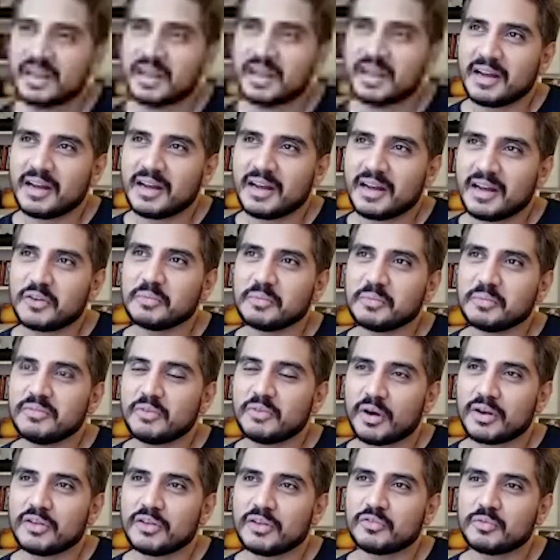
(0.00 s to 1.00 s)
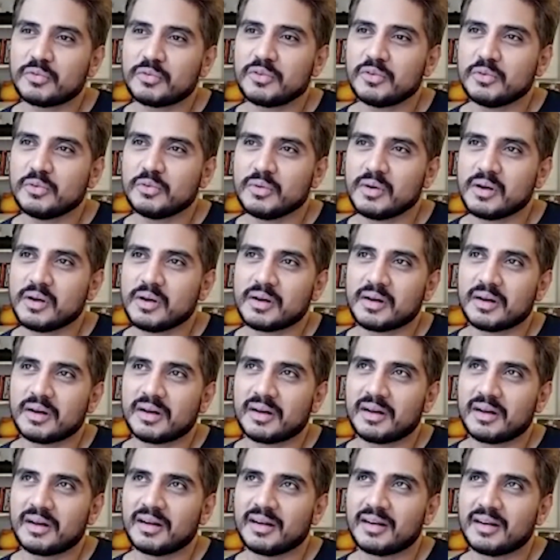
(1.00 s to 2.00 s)
to be honest with you,
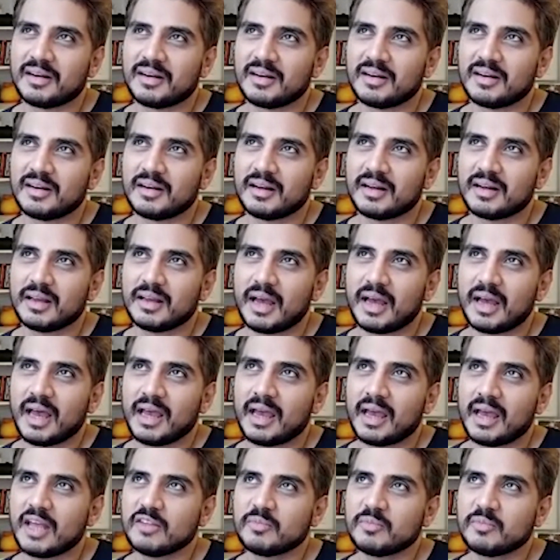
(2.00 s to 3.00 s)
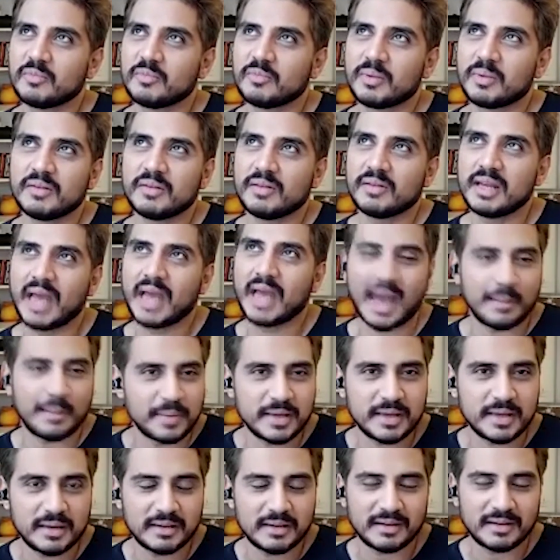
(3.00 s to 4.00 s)
has been a very happy
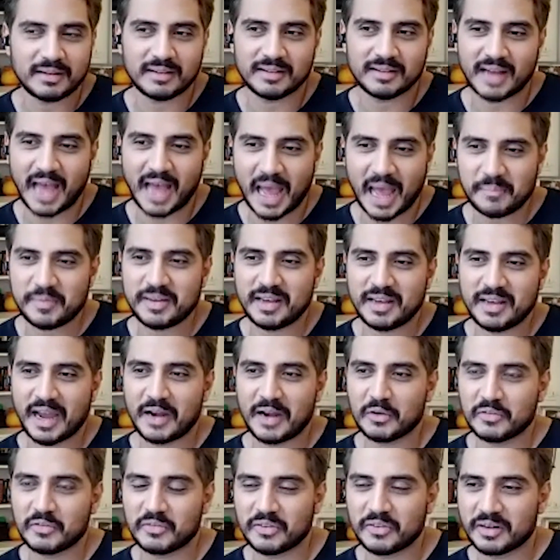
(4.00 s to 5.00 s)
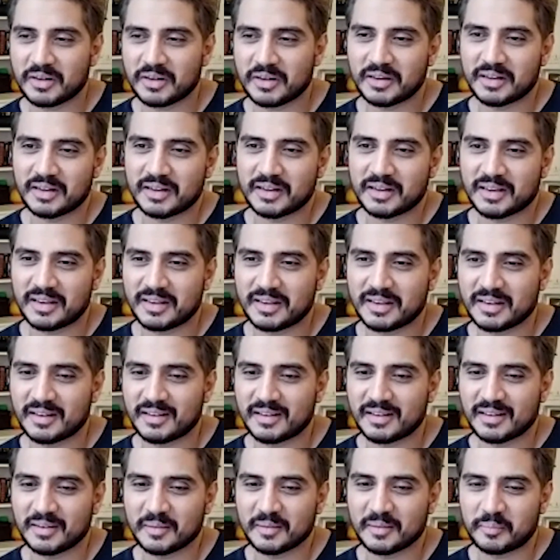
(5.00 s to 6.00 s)
kind of
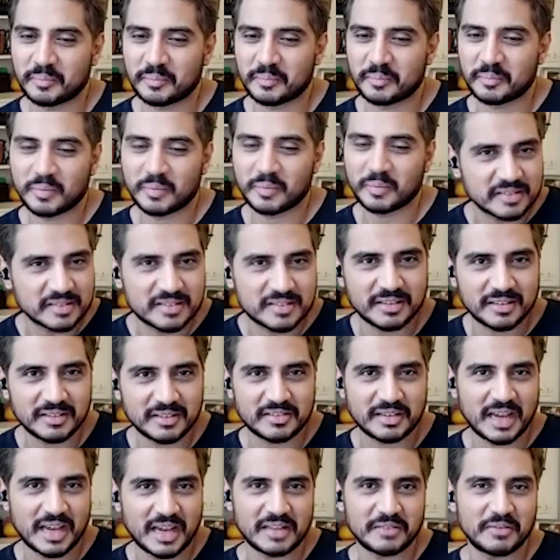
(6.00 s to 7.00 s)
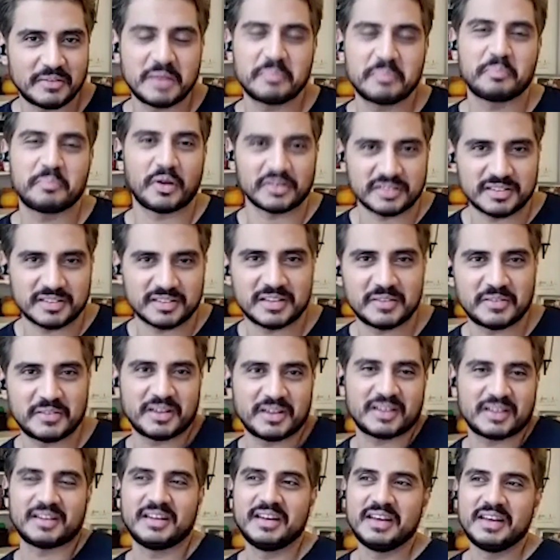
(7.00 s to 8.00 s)
a person. She has a very positive and
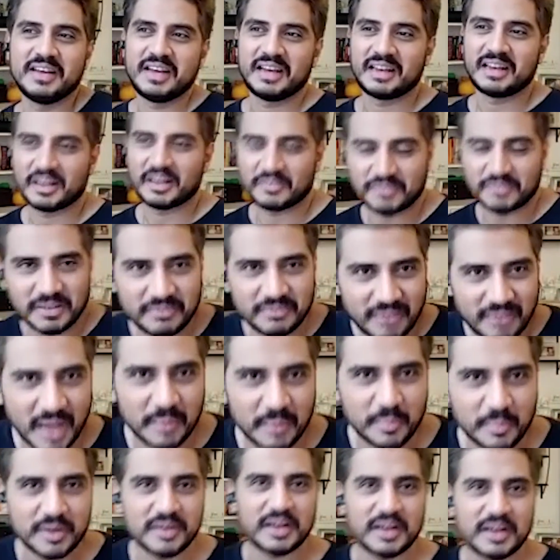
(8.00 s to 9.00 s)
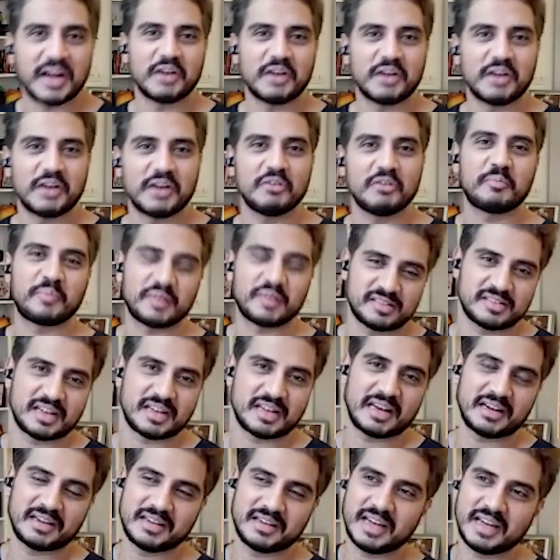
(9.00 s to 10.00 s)
a lovely, vibrant kind of
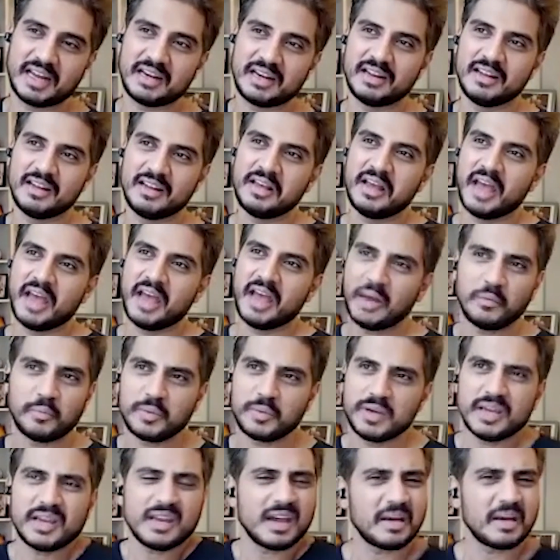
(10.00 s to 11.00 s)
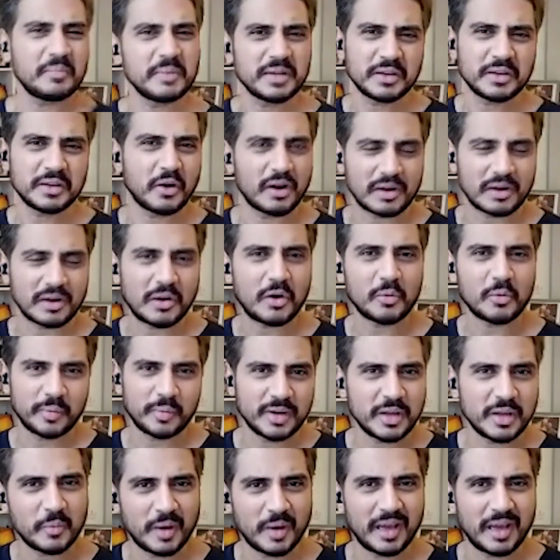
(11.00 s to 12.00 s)
personality, and we, I mean, got along
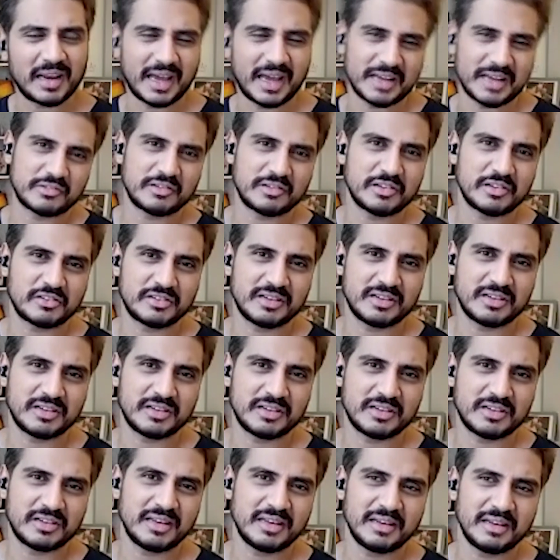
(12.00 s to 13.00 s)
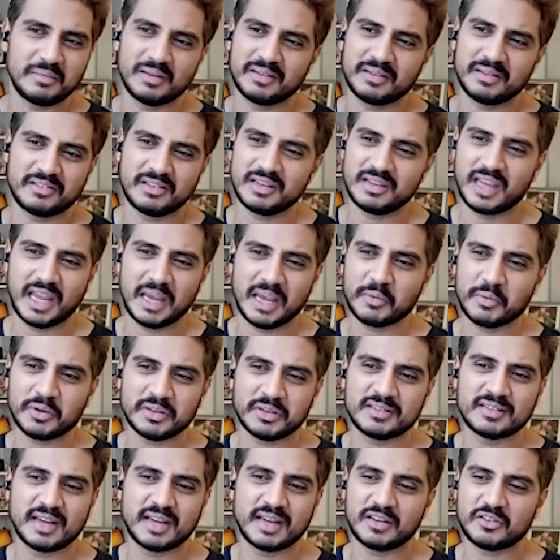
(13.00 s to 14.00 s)
pretty well actually. She came on
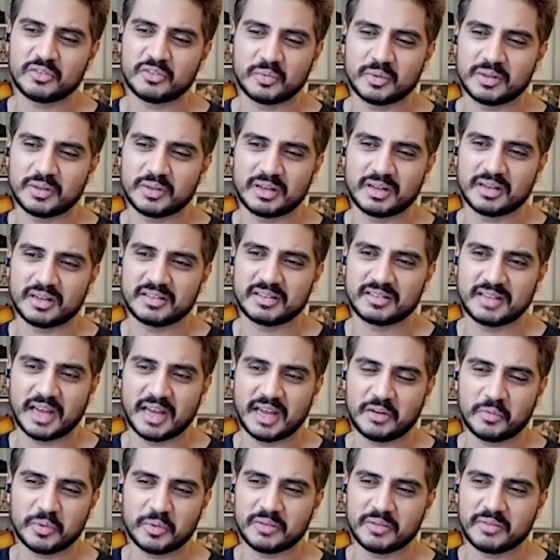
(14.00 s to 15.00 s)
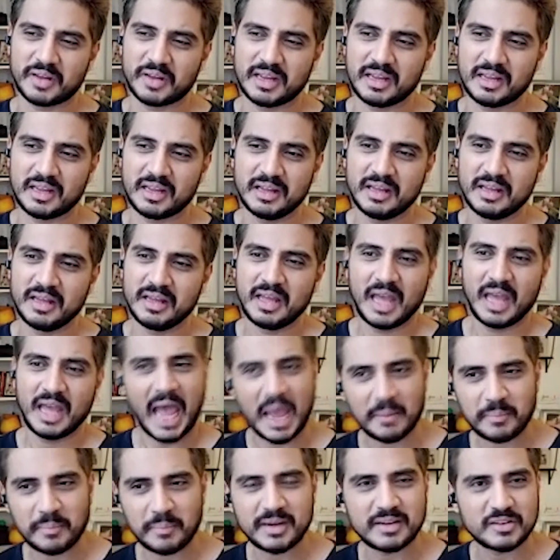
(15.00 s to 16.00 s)
set with a very
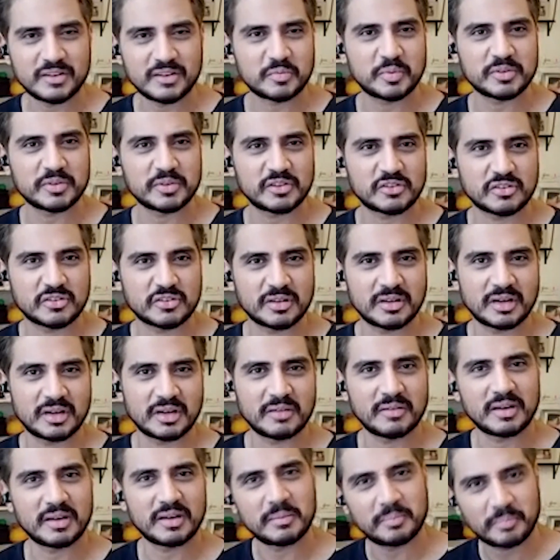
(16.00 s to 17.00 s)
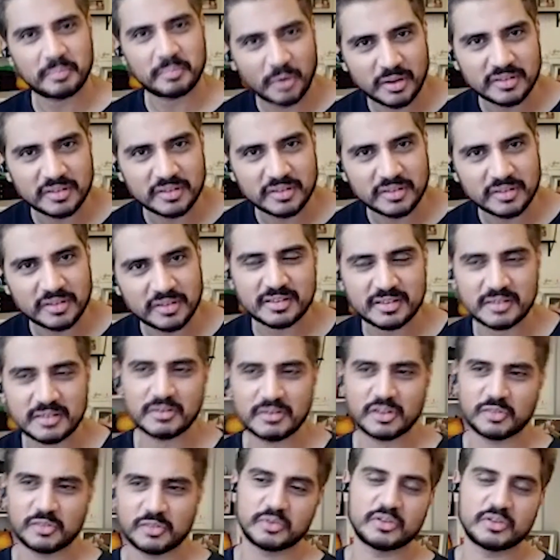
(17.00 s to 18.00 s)
happy disposition and a very positive
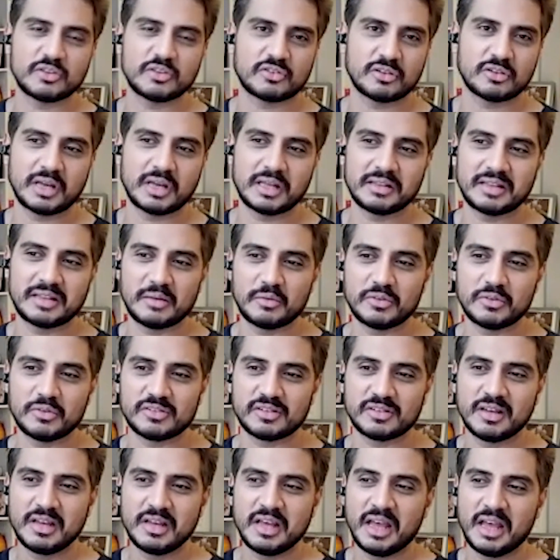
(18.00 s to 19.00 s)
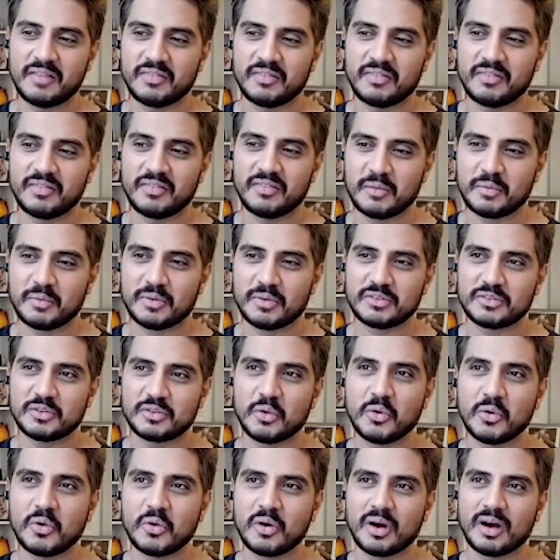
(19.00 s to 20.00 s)
disposition, and there was
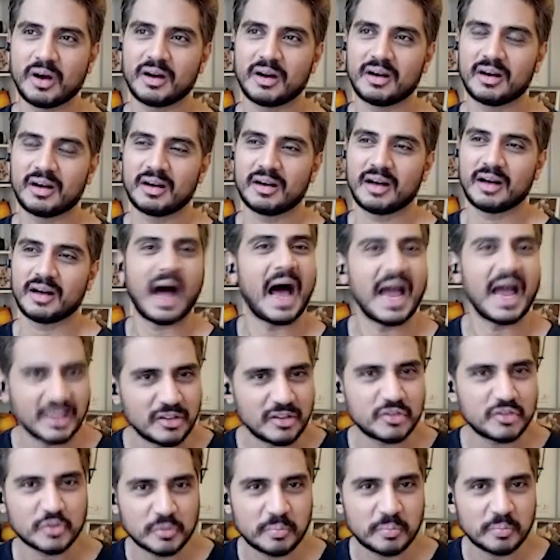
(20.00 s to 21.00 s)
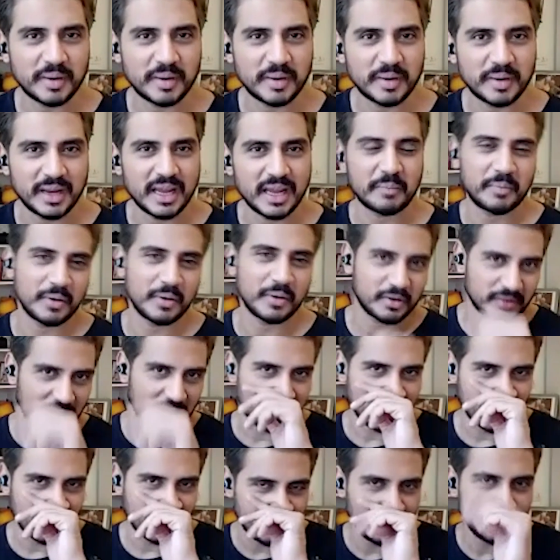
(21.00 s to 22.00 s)
no ice to break, because I think
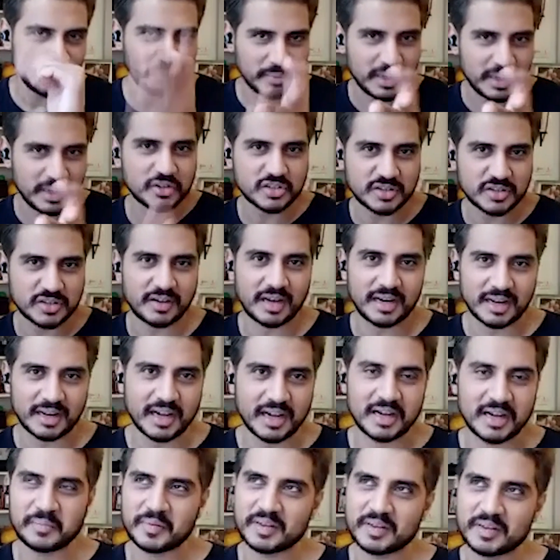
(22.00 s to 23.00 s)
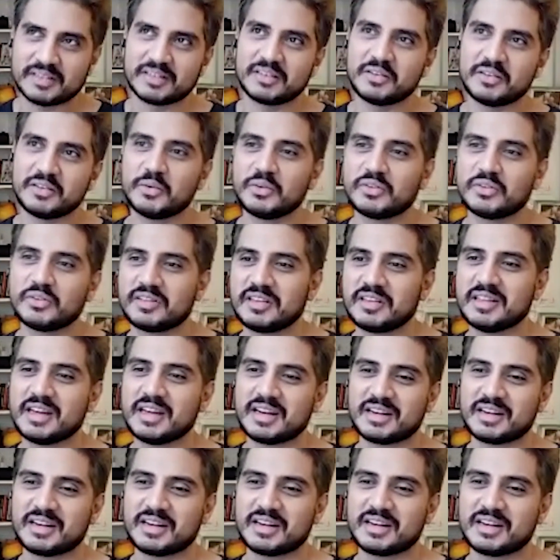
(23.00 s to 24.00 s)
if you meet Shivalika in person, you'll see that
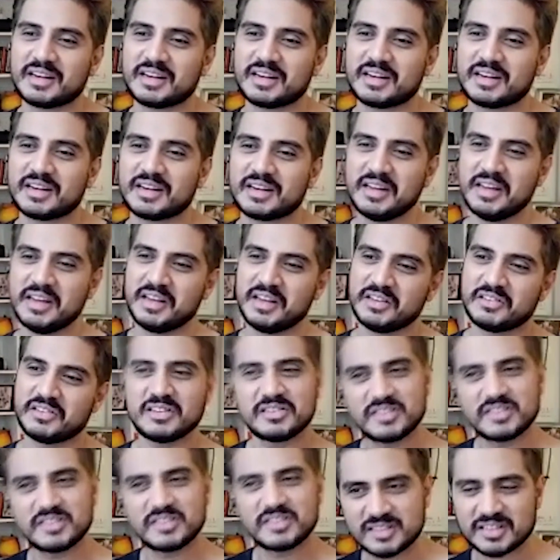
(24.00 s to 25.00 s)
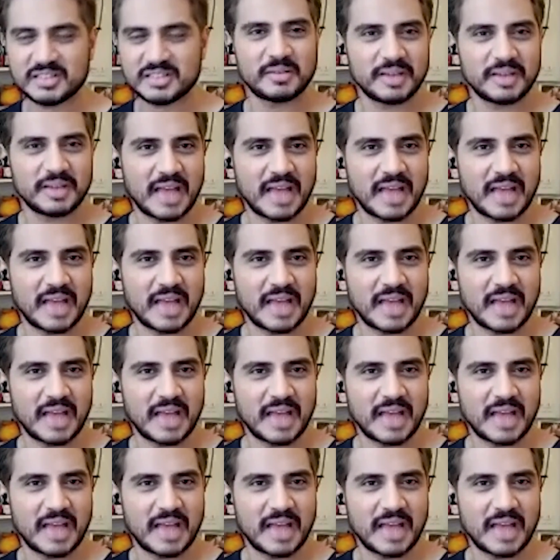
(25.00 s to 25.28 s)
just a very happy